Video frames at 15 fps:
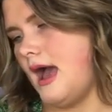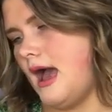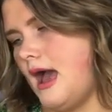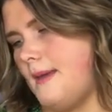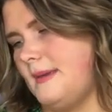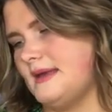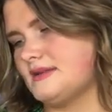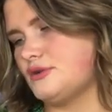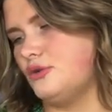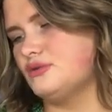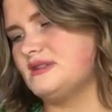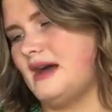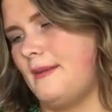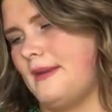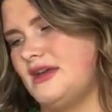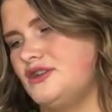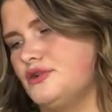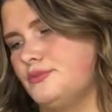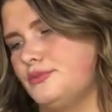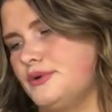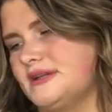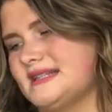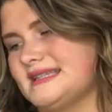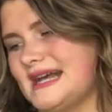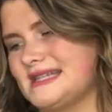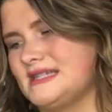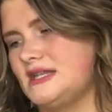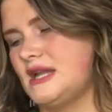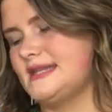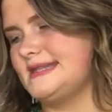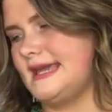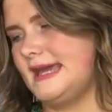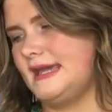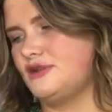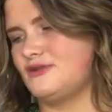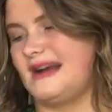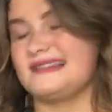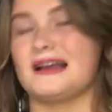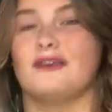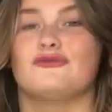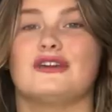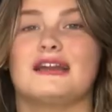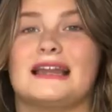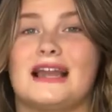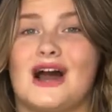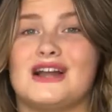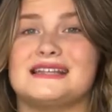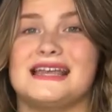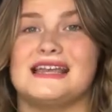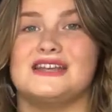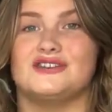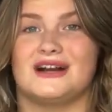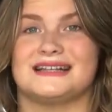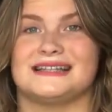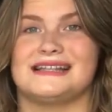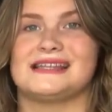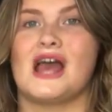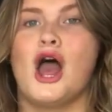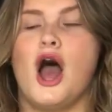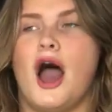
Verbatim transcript: Um, it's called Dalmatian Print Satin Tea Dress. I really like tea dresses.